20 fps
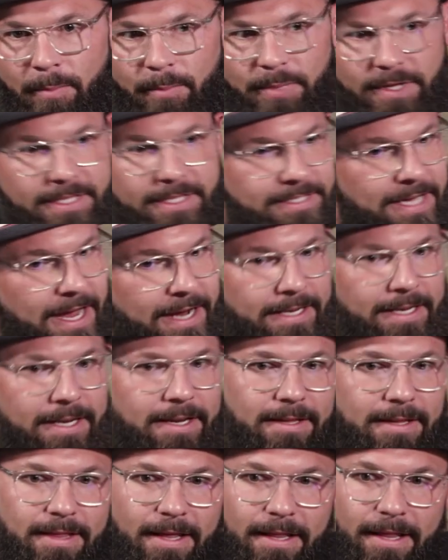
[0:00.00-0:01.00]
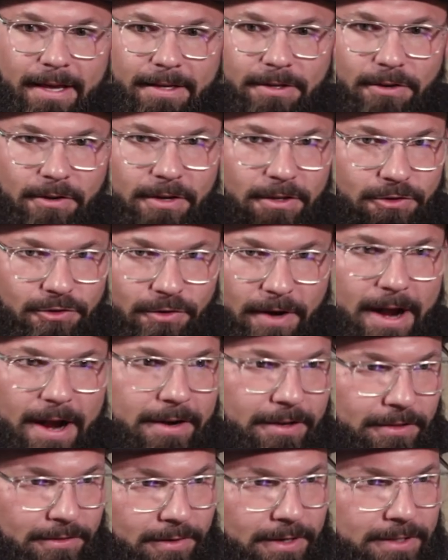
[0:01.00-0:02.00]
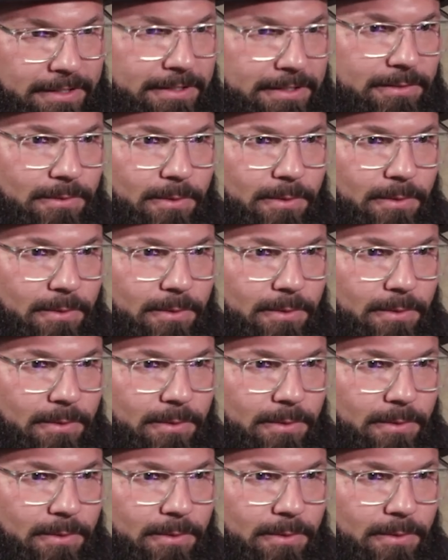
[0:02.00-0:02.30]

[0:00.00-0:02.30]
But this idea that like you can drown in three inches